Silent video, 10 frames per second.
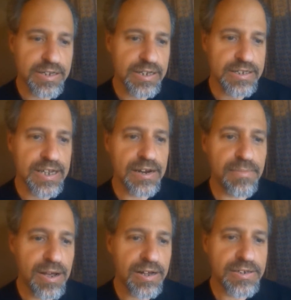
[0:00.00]
10
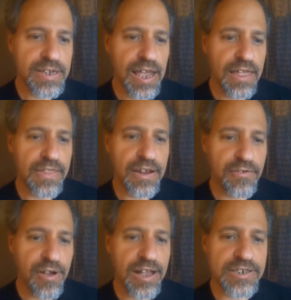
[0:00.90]
miles and then
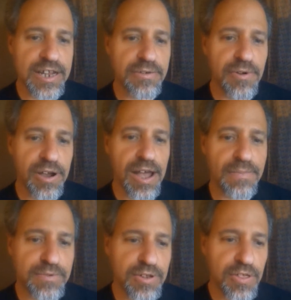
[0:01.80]
gradually work up to the